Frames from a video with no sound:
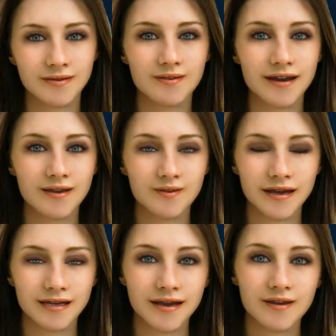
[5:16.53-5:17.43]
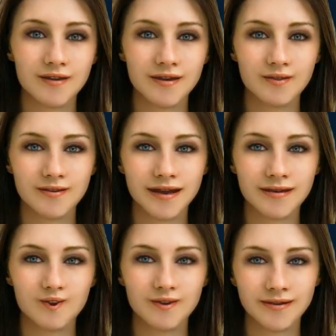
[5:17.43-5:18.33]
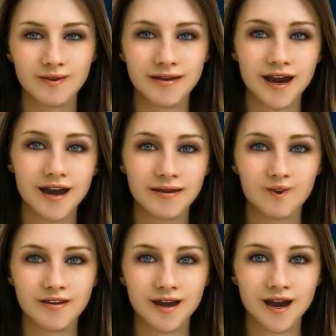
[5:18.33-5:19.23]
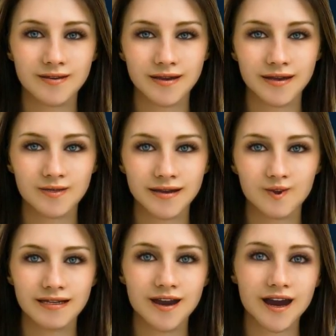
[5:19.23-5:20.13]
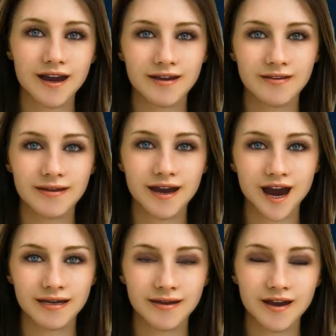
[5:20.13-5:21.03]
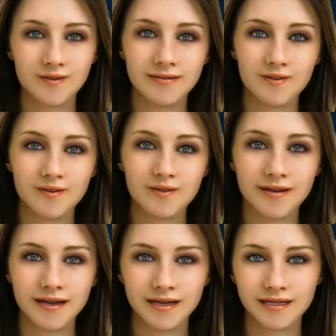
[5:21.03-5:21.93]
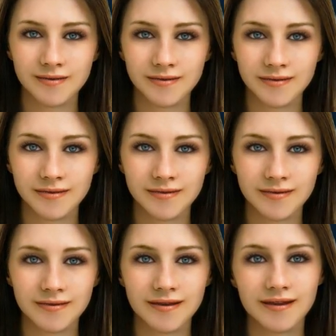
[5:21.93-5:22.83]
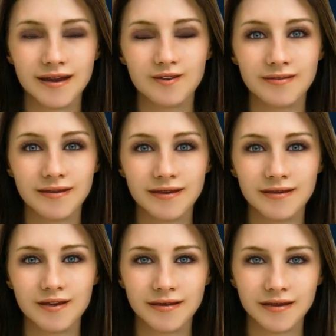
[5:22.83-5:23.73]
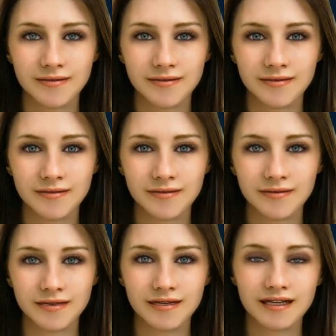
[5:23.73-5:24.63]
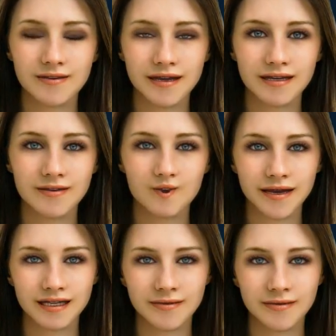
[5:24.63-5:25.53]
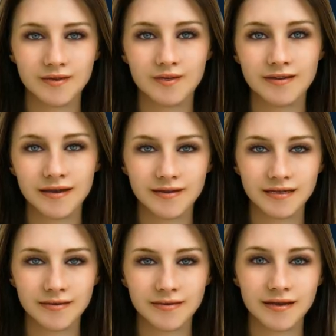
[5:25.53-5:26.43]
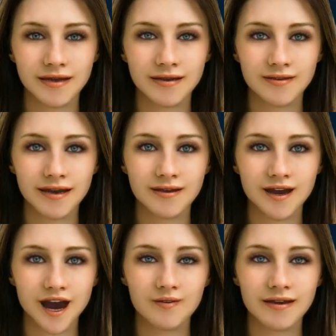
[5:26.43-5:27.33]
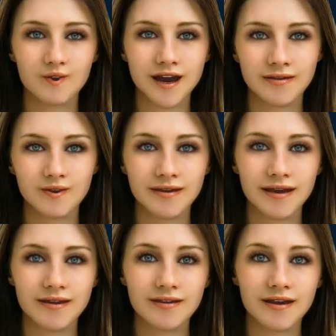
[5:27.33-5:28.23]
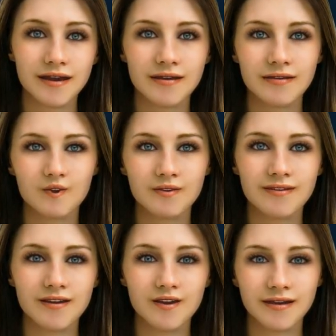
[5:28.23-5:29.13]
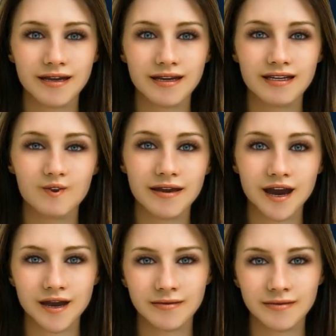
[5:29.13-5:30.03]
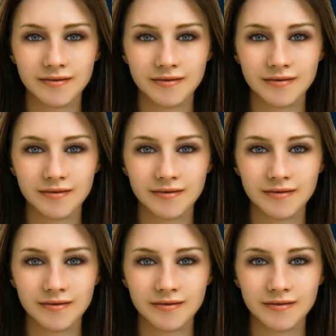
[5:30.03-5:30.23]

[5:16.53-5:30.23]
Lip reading: The dangerous baneberry plant grows up to 1 meter tall and produces small white flowers and white or red berries. Fishing and hunting. Setting snares, traps, nets and set lines will assist you in finding food to help with your survival.